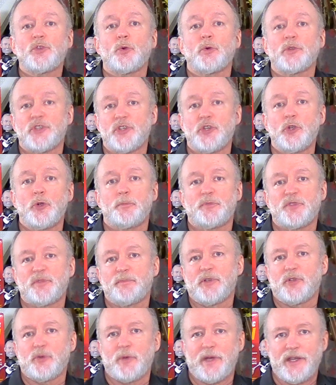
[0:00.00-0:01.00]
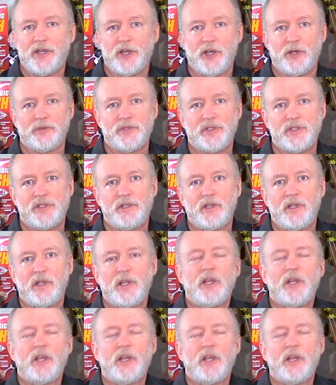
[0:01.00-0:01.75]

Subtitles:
or scoops between notes.